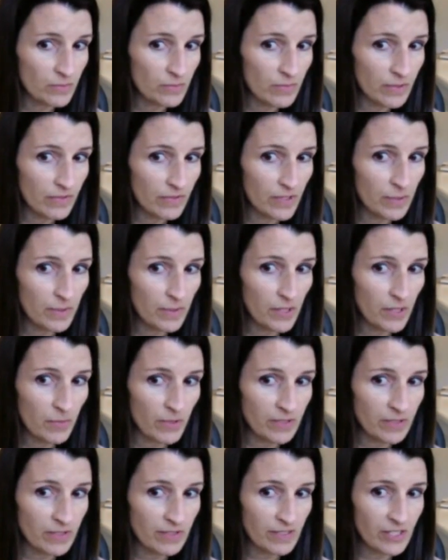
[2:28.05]
If anybody
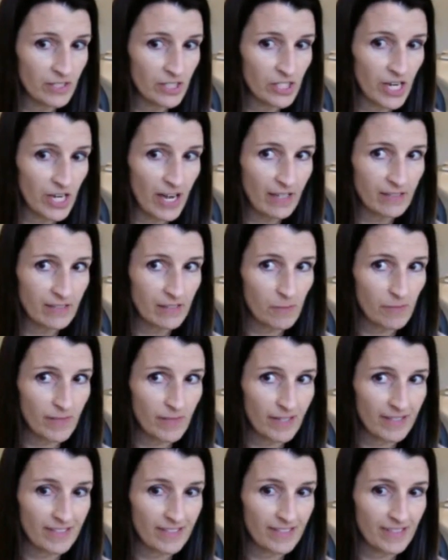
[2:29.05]
wants to chat
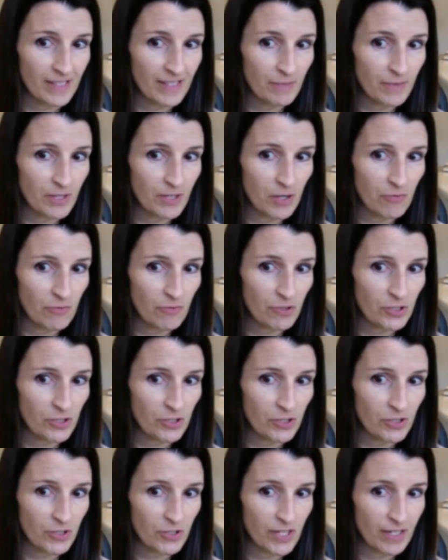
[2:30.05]
something to let me know for sure,
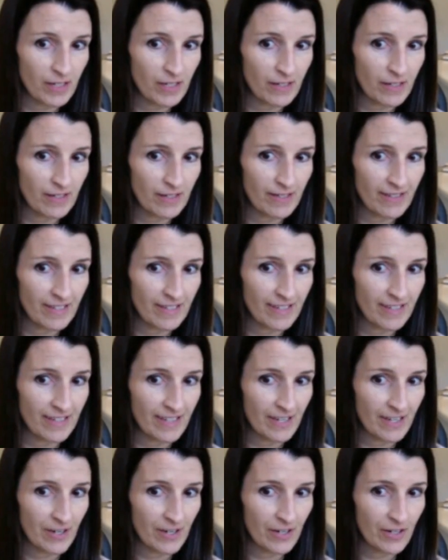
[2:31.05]
you can
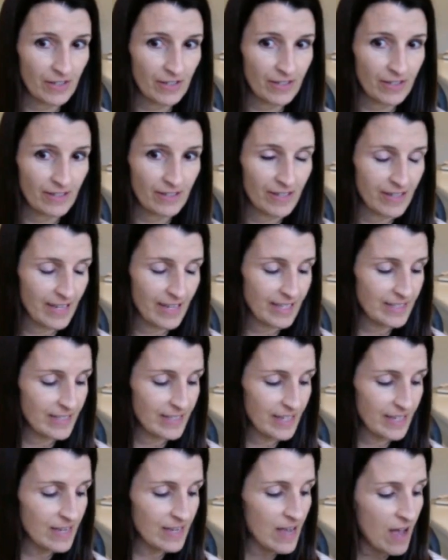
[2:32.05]
hear and
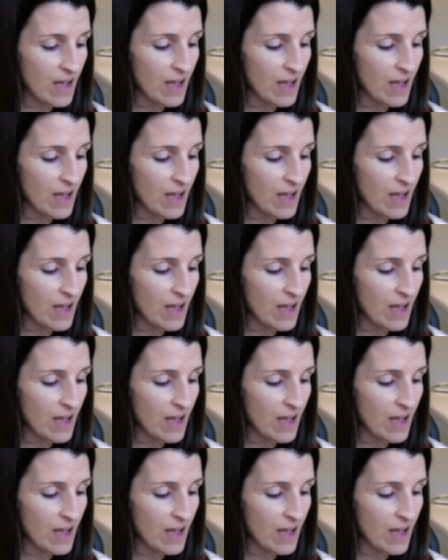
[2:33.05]
see.